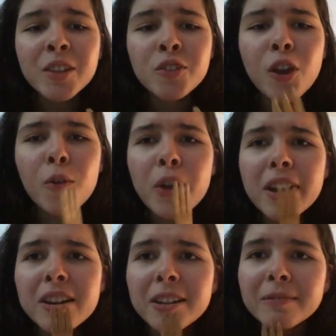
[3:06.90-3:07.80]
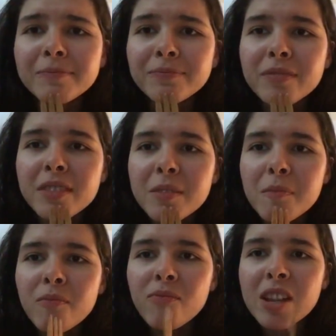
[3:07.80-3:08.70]
So weird.
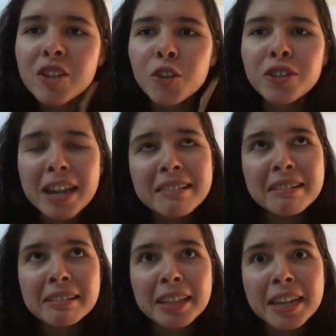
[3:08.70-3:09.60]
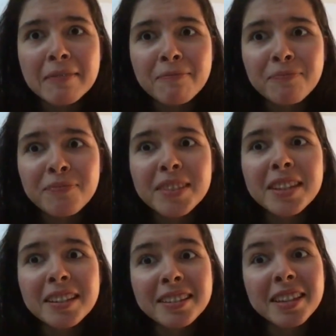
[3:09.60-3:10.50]
So technically,
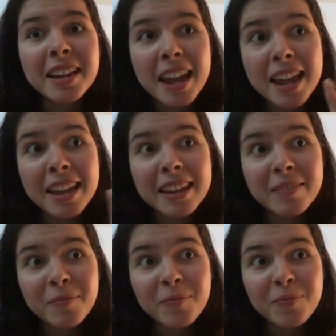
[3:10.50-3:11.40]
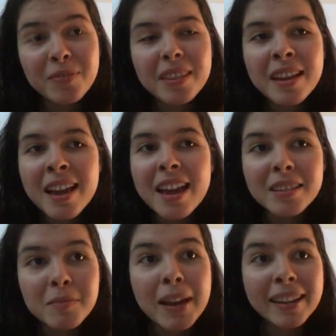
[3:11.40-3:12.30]
today
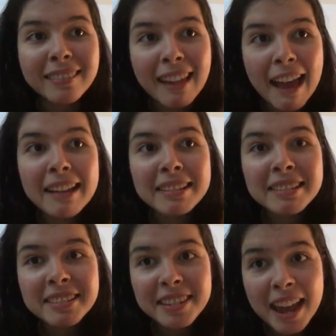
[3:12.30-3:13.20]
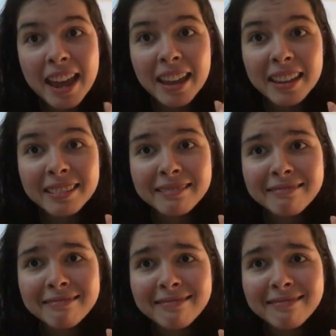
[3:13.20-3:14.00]
is my last day,